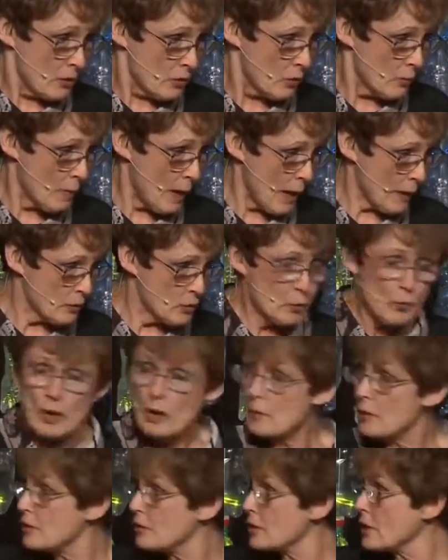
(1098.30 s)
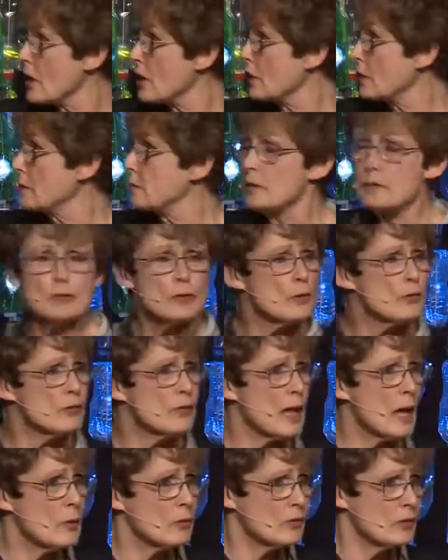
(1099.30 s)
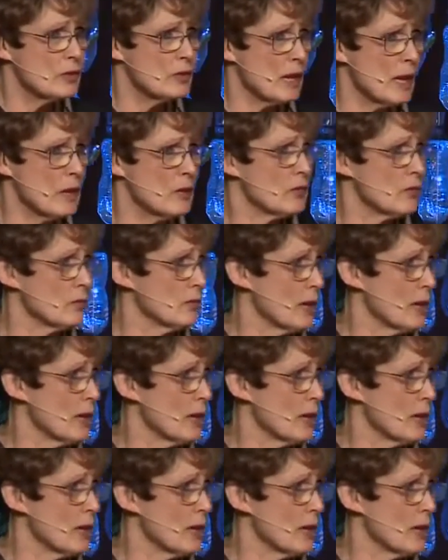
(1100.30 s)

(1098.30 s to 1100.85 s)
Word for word: So back to where we started. The first 1,000 days